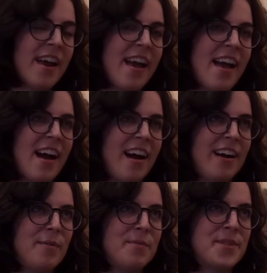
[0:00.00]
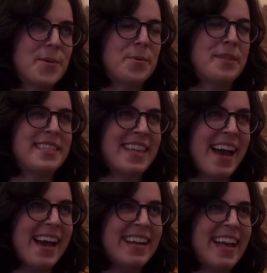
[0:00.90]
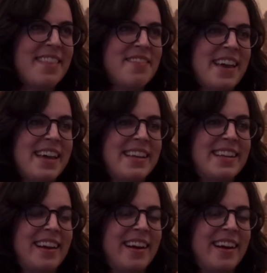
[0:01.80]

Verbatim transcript: Mm-hmm. Um, so it was that, and then.